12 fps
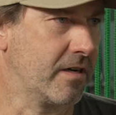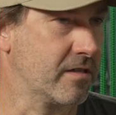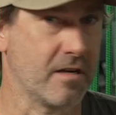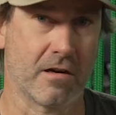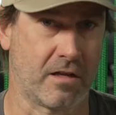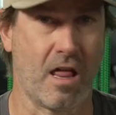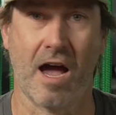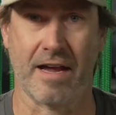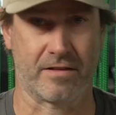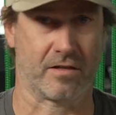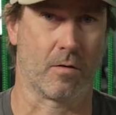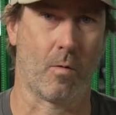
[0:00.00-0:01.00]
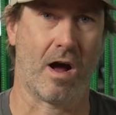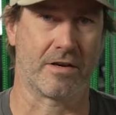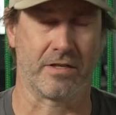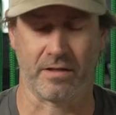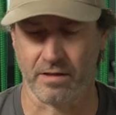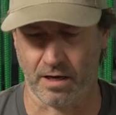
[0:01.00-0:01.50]
Because our clients are
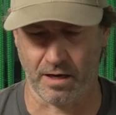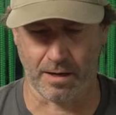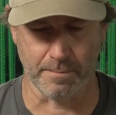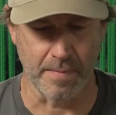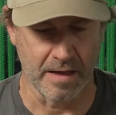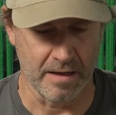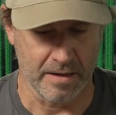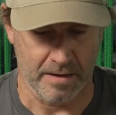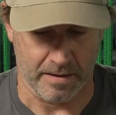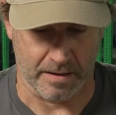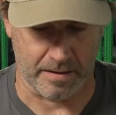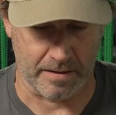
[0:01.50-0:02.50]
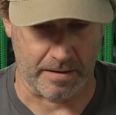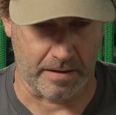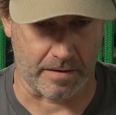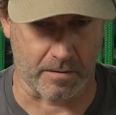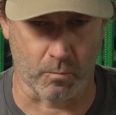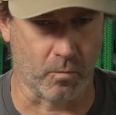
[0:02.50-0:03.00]
watching. Um,
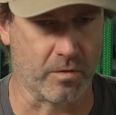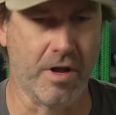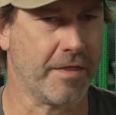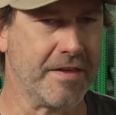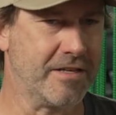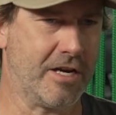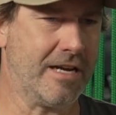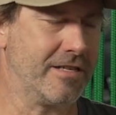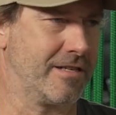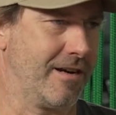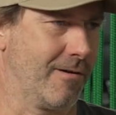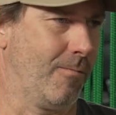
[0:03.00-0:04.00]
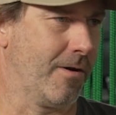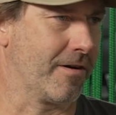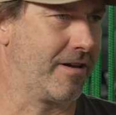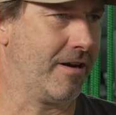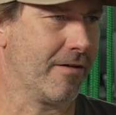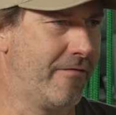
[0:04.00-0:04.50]
nothing changes here at
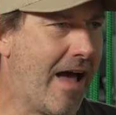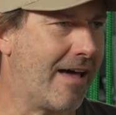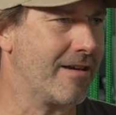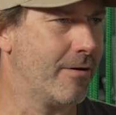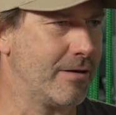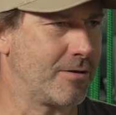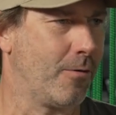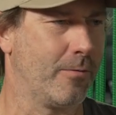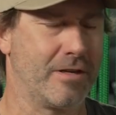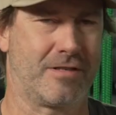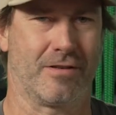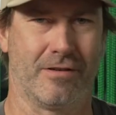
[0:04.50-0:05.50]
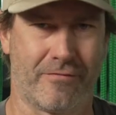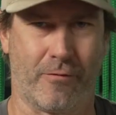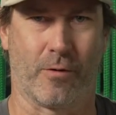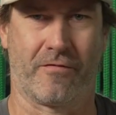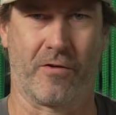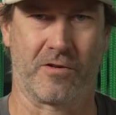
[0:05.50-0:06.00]
Wunderkind. Our value has always stood
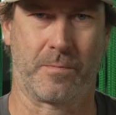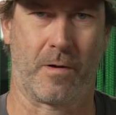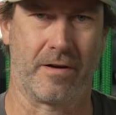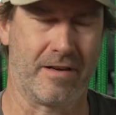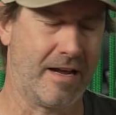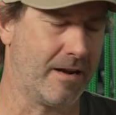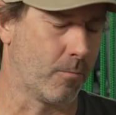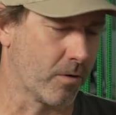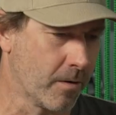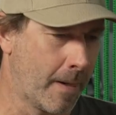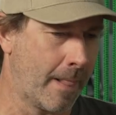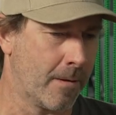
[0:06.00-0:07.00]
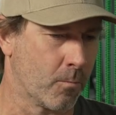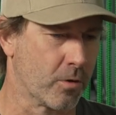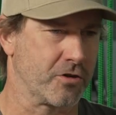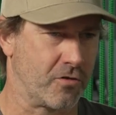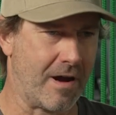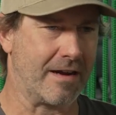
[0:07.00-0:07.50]
for first party data. We're,
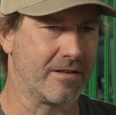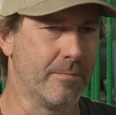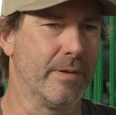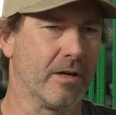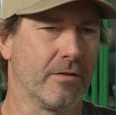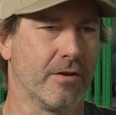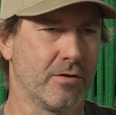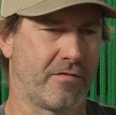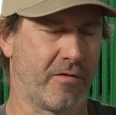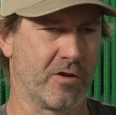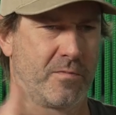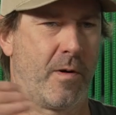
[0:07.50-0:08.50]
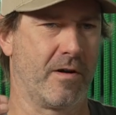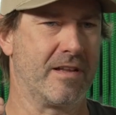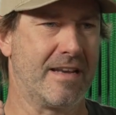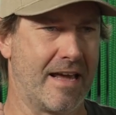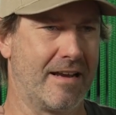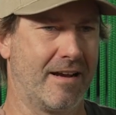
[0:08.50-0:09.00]
we're trying to build those first
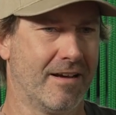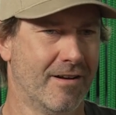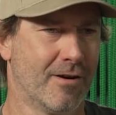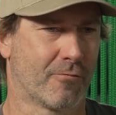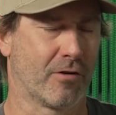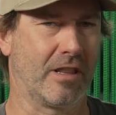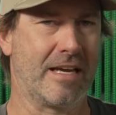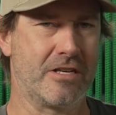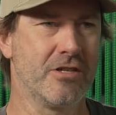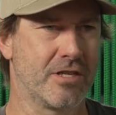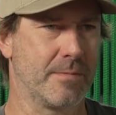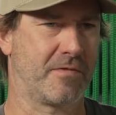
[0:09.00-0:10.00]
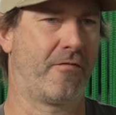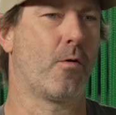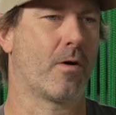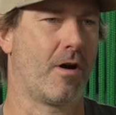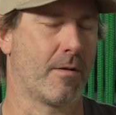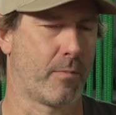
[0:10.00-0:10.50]
party data relationships
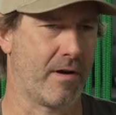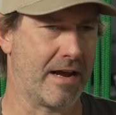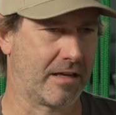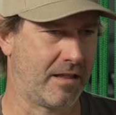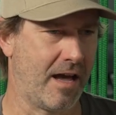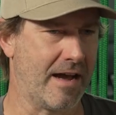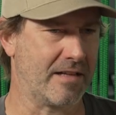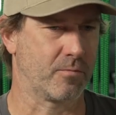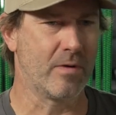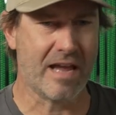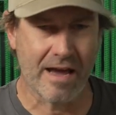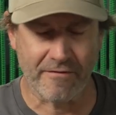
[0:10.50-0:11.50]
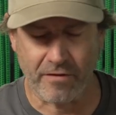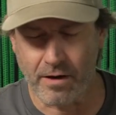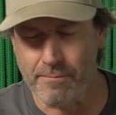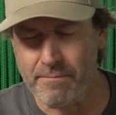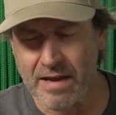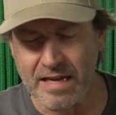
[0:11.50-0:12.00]
for our brand clients. We have
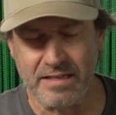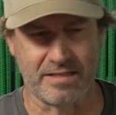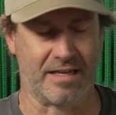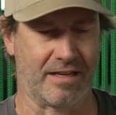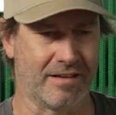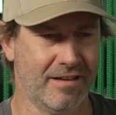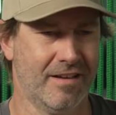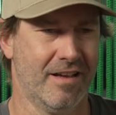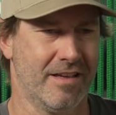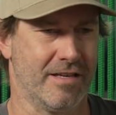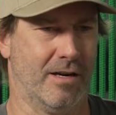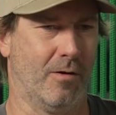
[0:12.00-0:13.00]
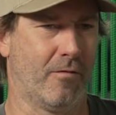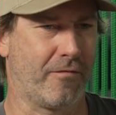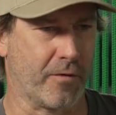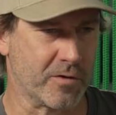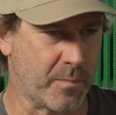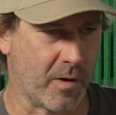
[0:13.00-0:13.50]
amazing, you know,
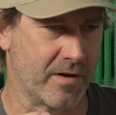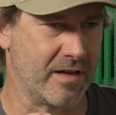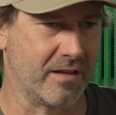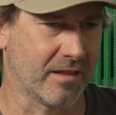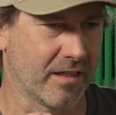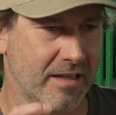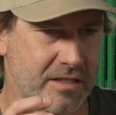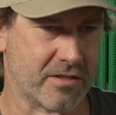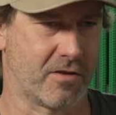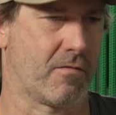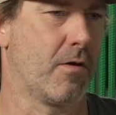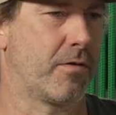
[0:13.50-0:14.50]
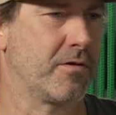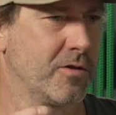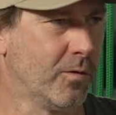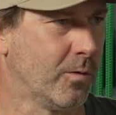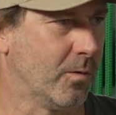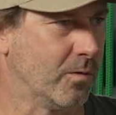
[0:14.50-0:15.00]
first party list growth
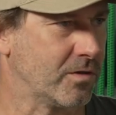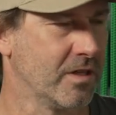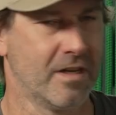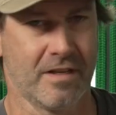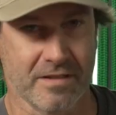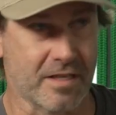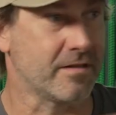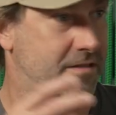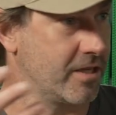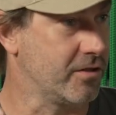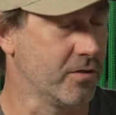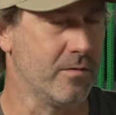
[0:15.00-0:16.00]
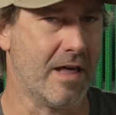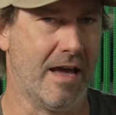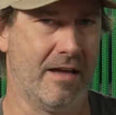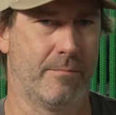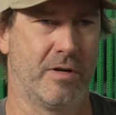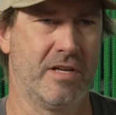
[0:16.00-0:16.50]
tools to, to do
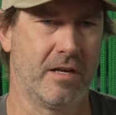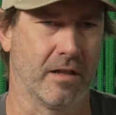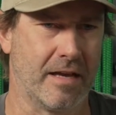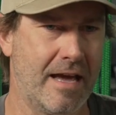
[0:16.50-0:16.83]
that particularly.